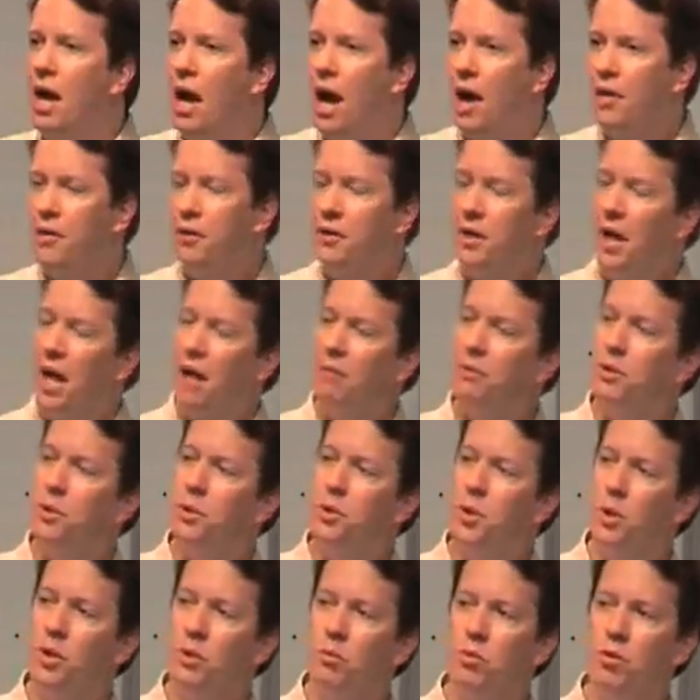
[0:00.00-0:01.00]
Other times it
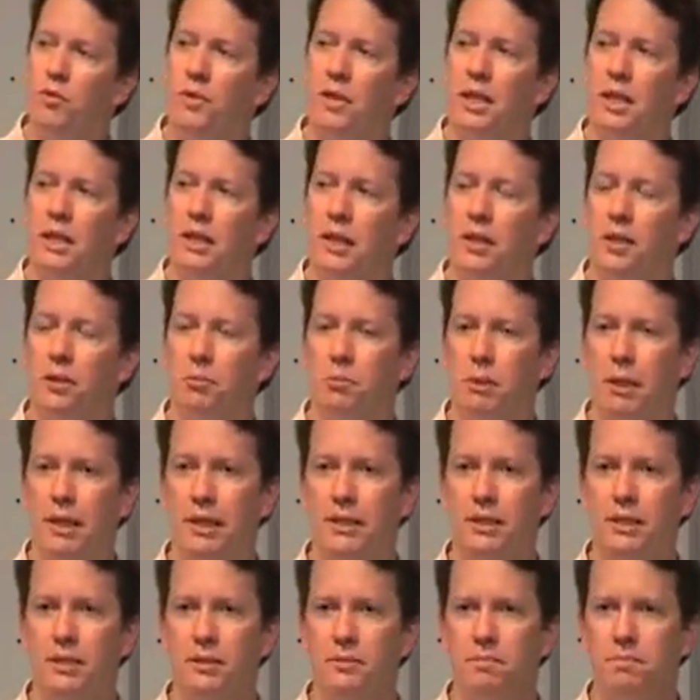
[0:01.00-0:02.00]
was only moving a little
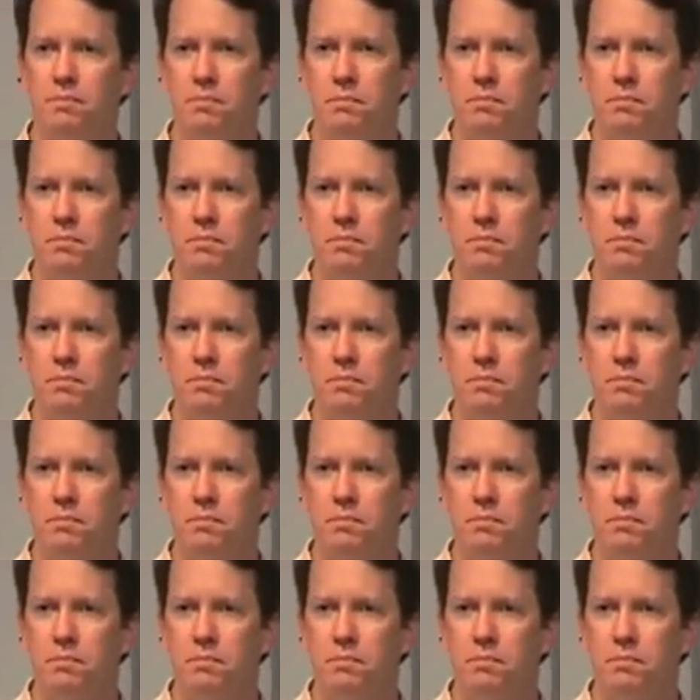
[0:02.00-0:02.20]
bit.